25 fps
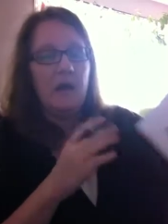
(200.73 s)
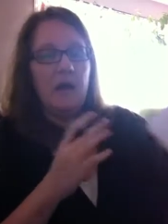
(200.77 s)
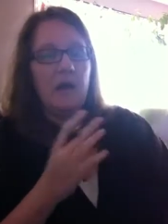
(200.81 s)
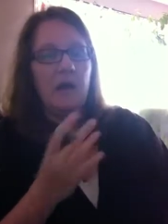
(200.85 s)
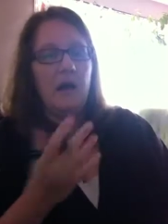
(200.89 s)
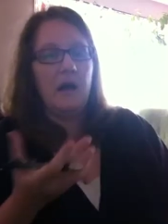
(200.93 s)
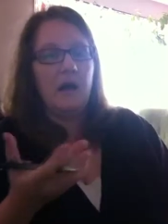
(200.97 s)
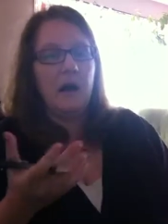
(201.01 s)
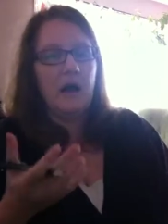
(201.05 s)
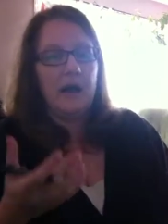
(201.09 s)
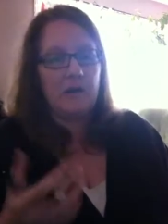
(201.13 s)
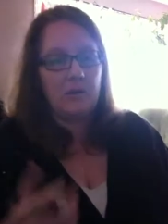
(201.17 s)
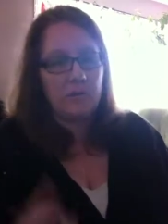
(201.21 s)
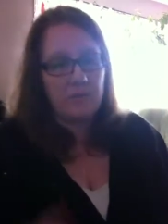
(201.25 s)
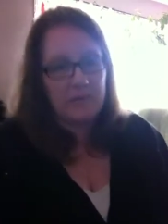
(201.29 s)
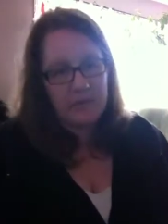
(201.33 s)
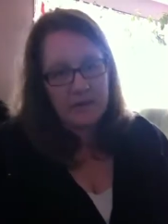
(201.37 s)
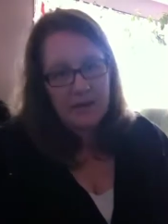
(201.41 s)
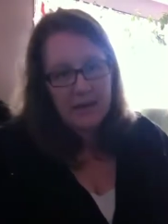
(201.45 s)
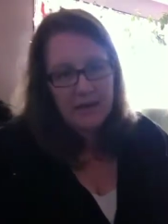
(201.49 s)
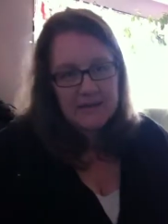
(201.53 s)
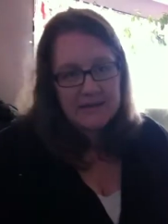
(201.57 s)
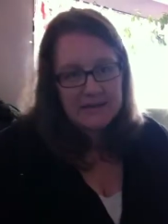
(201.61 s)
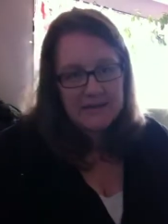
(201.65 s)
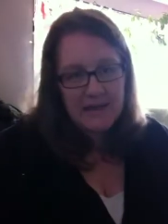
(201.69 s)
Uh, I don't
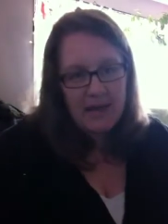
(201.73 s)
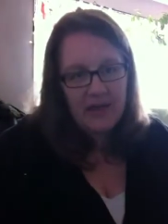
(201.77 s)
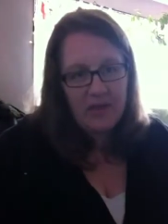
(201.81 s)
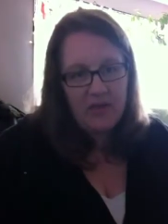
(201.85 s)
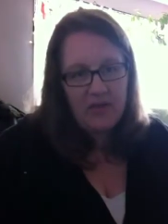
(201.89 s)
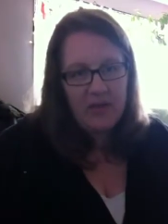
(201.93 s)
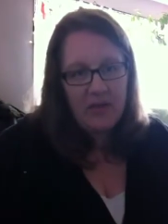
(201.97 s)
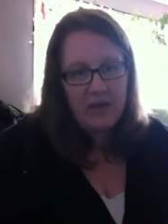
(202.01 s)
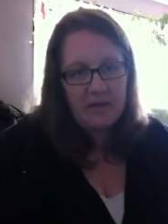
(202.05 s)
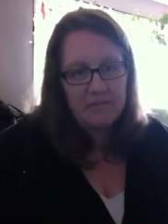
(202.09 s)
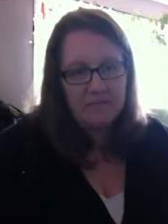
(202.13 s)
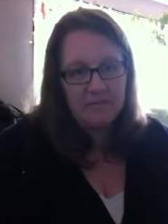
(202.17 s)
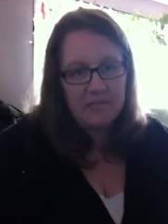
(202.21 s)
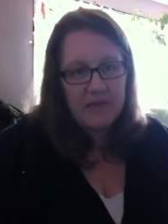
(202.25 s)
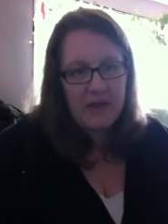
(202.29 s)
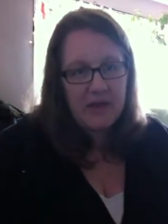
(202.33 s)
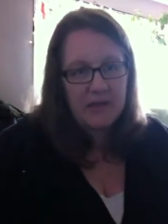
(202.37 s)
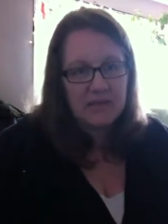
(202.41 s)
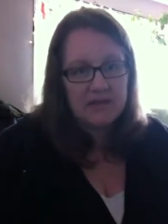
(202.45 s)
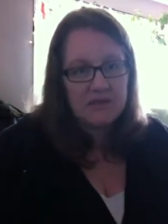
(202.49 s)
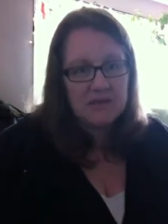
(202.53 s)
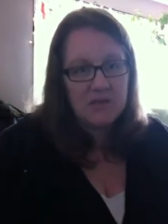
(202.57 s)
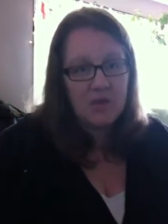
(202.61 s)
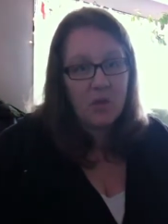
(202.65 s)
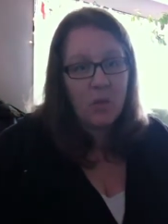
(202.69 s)
get a say in that.
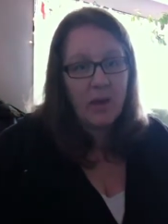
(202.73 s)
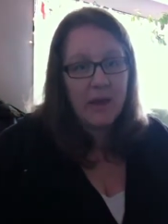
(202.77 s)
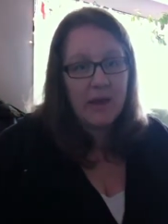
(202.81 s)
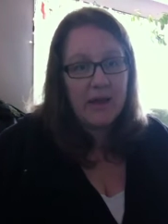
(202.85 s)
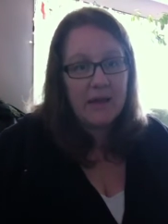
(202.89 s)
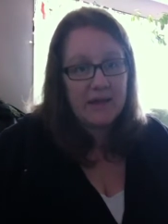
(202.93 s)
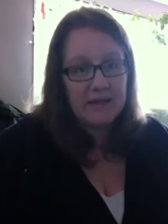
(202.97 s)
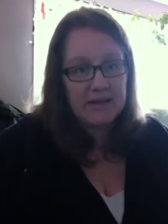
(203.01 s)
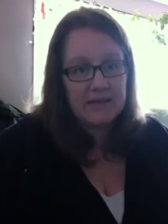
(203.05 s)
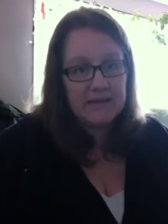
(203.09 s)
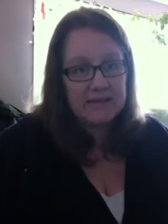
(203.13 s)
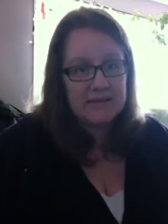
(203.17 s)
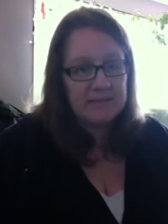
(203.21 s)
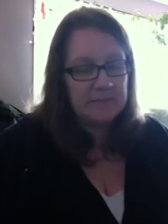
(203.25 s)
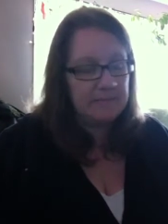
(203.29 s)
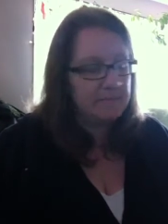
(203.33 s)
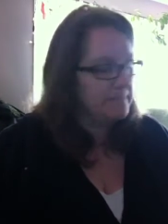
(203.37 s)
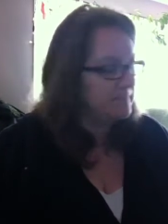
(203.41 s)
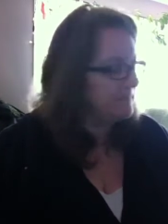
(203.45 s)
That's the way it is.